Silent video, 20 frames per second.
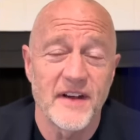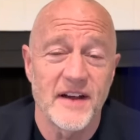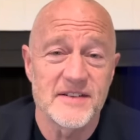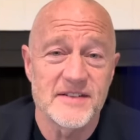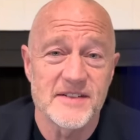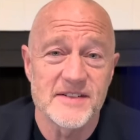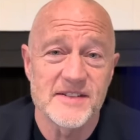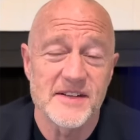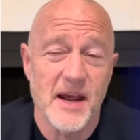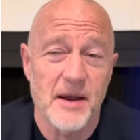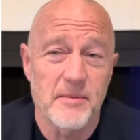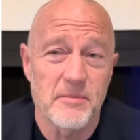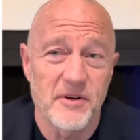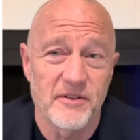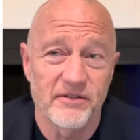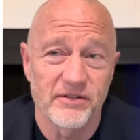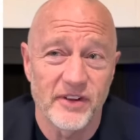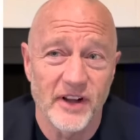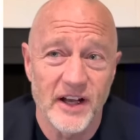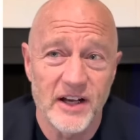That's the same
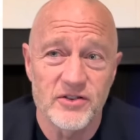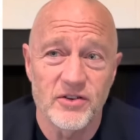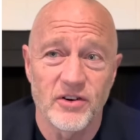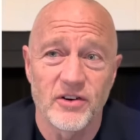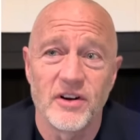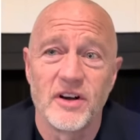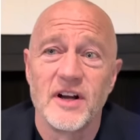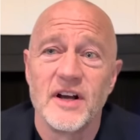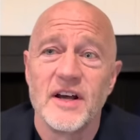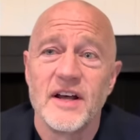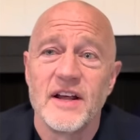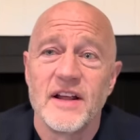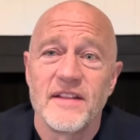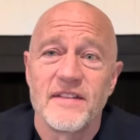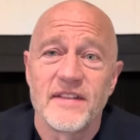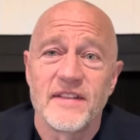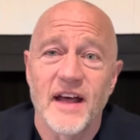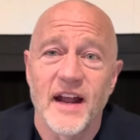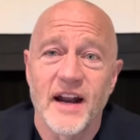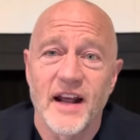inflator
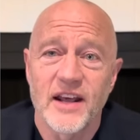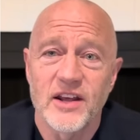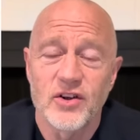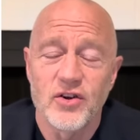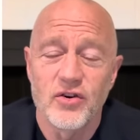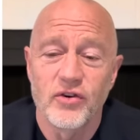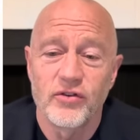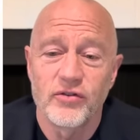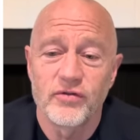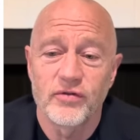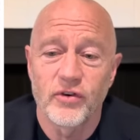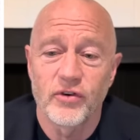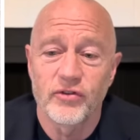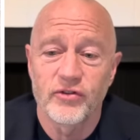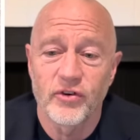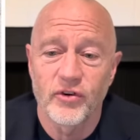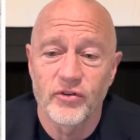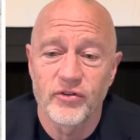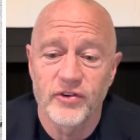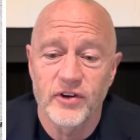that I use for
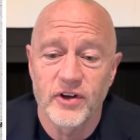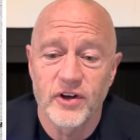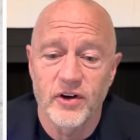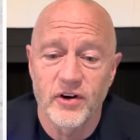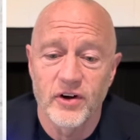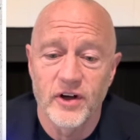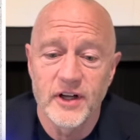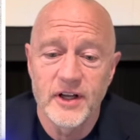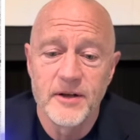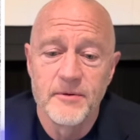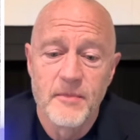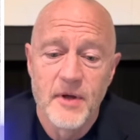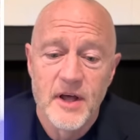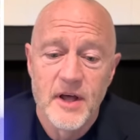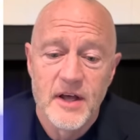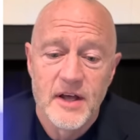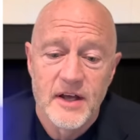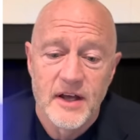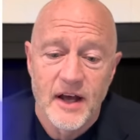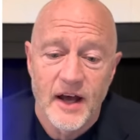Social Security.
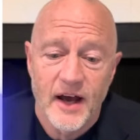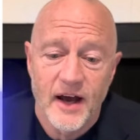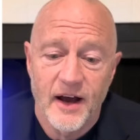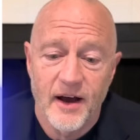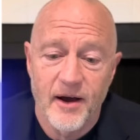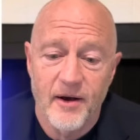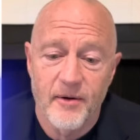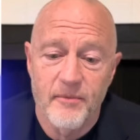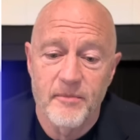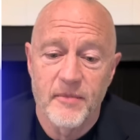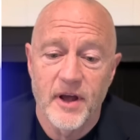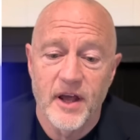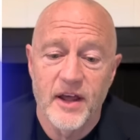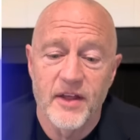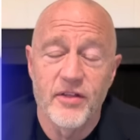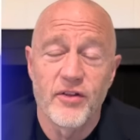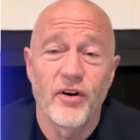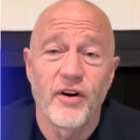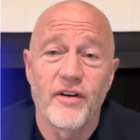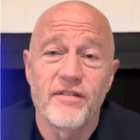Um,
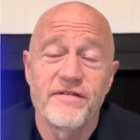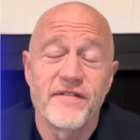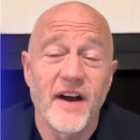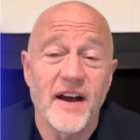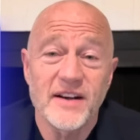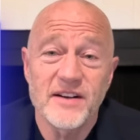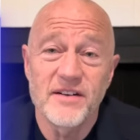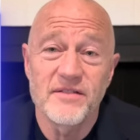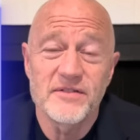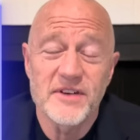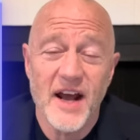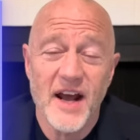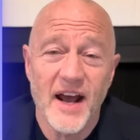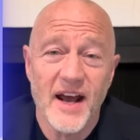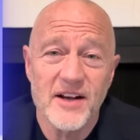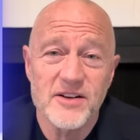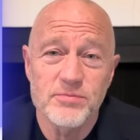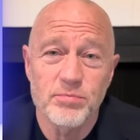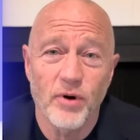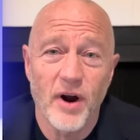and their effective
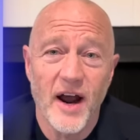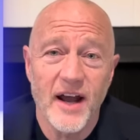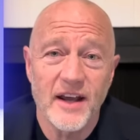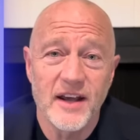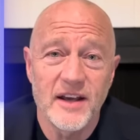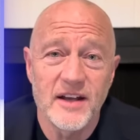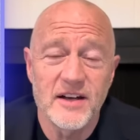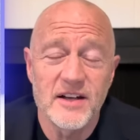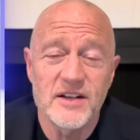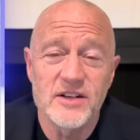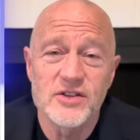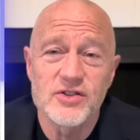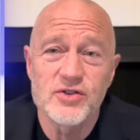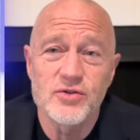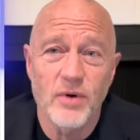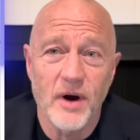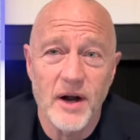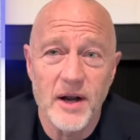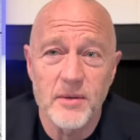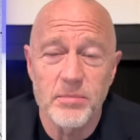tax bracket is
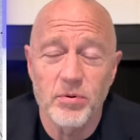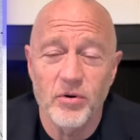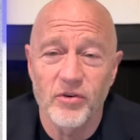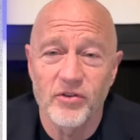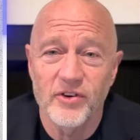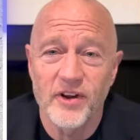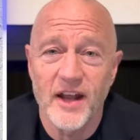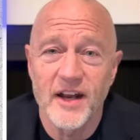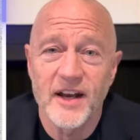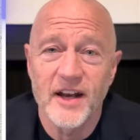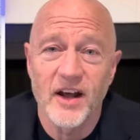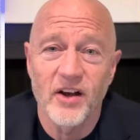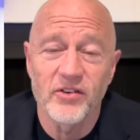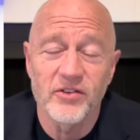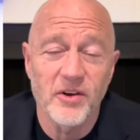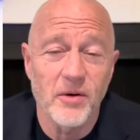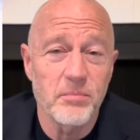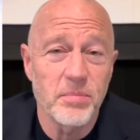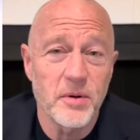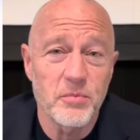20%. Now,
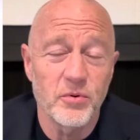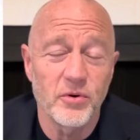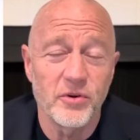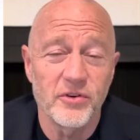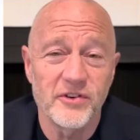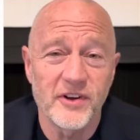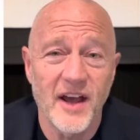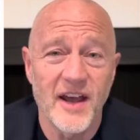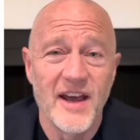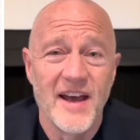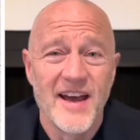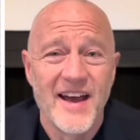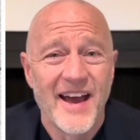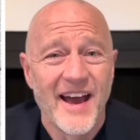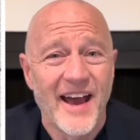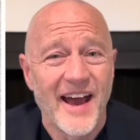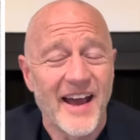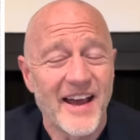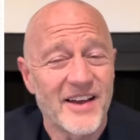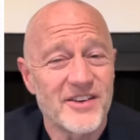some people would say,
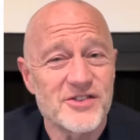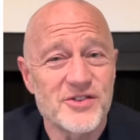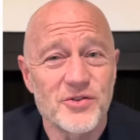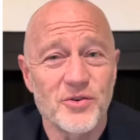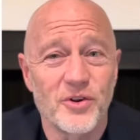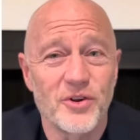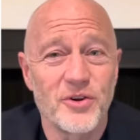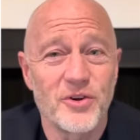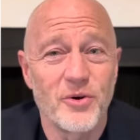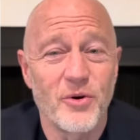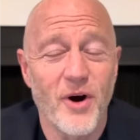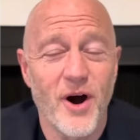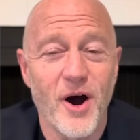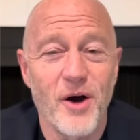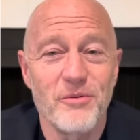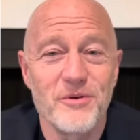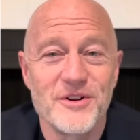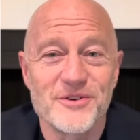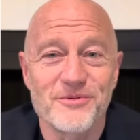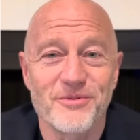hey, Azul, you
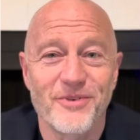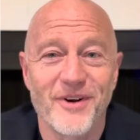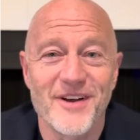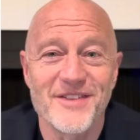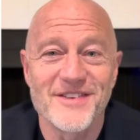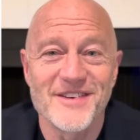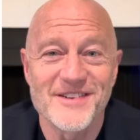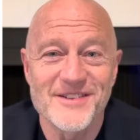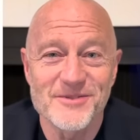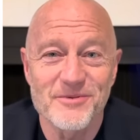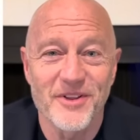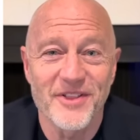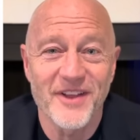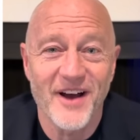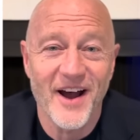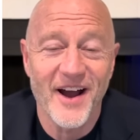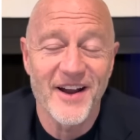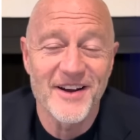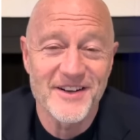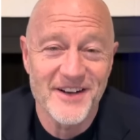always run these with
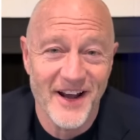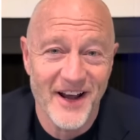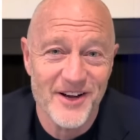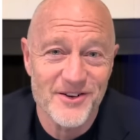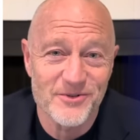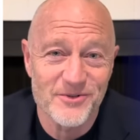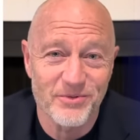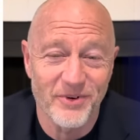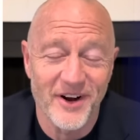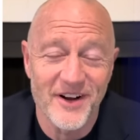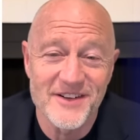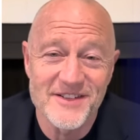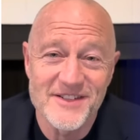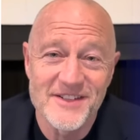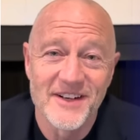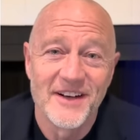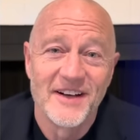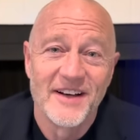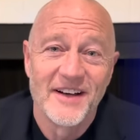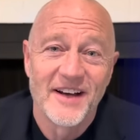high tax
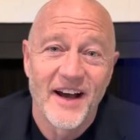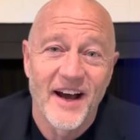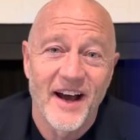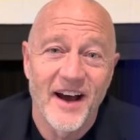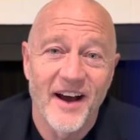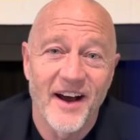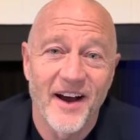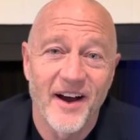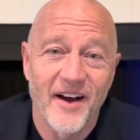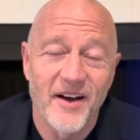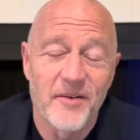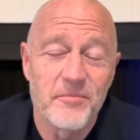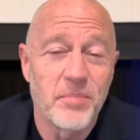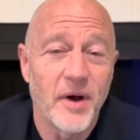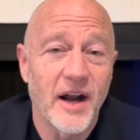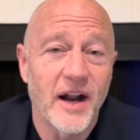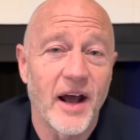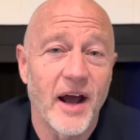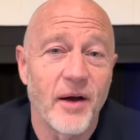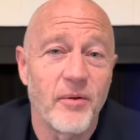rates. Uh,
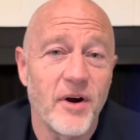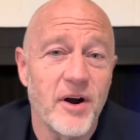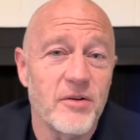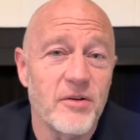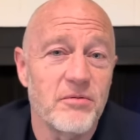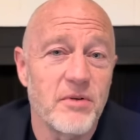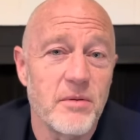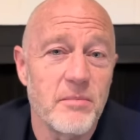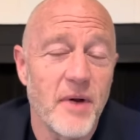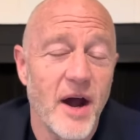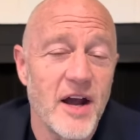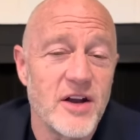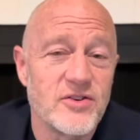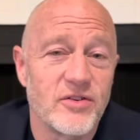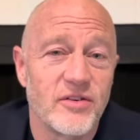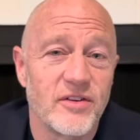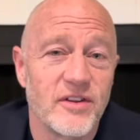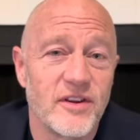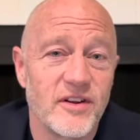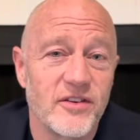but I, I want to
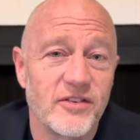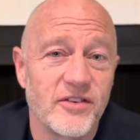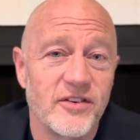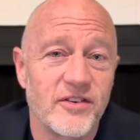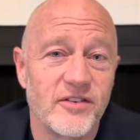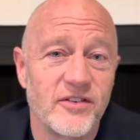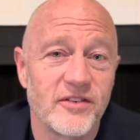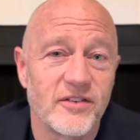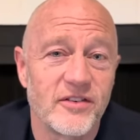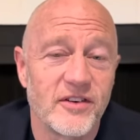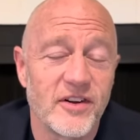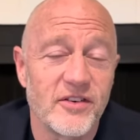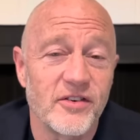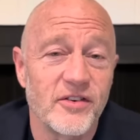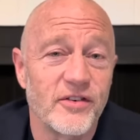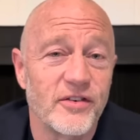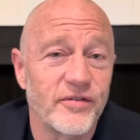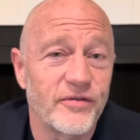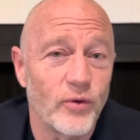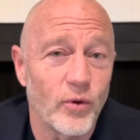remind you, this is this
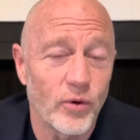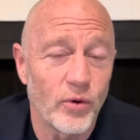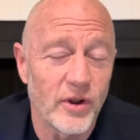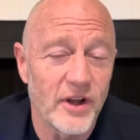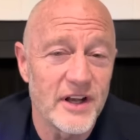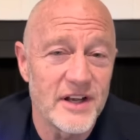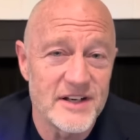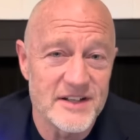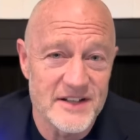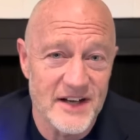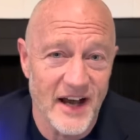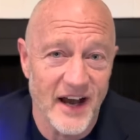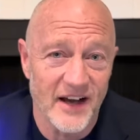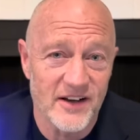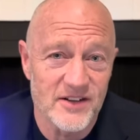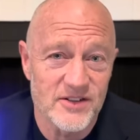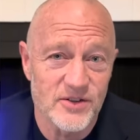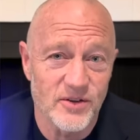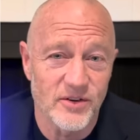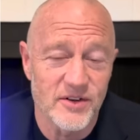is full-in
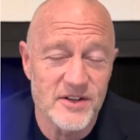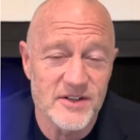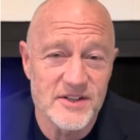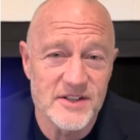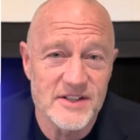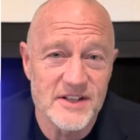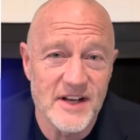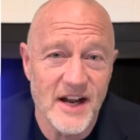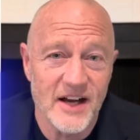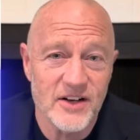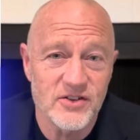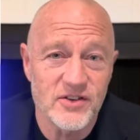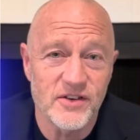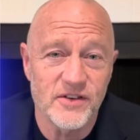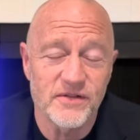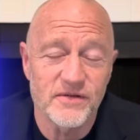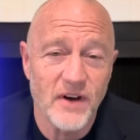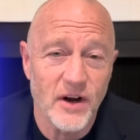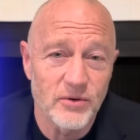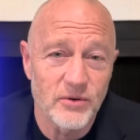tax. So this is not
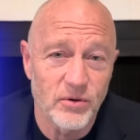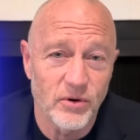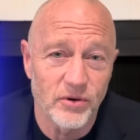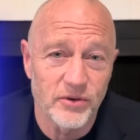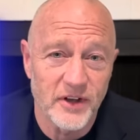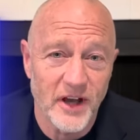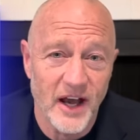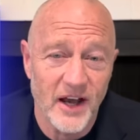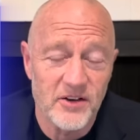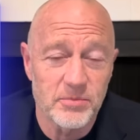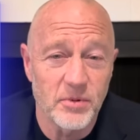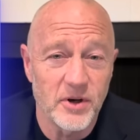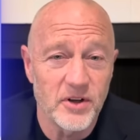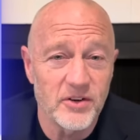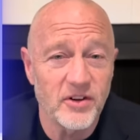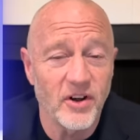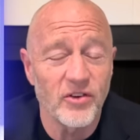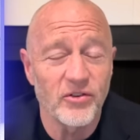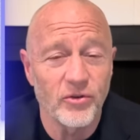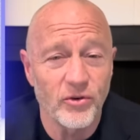just federal tax, but
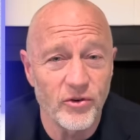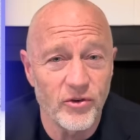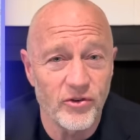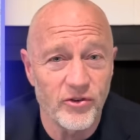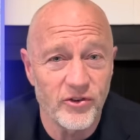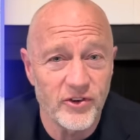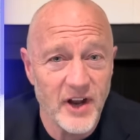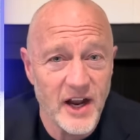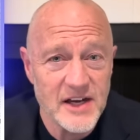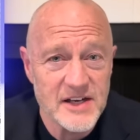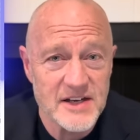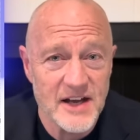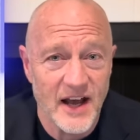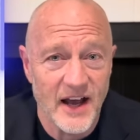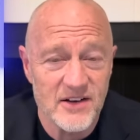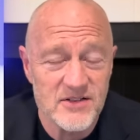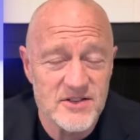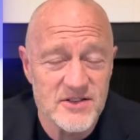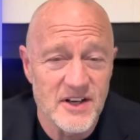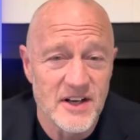it's also your state
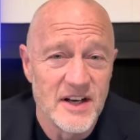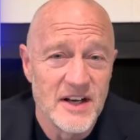tax.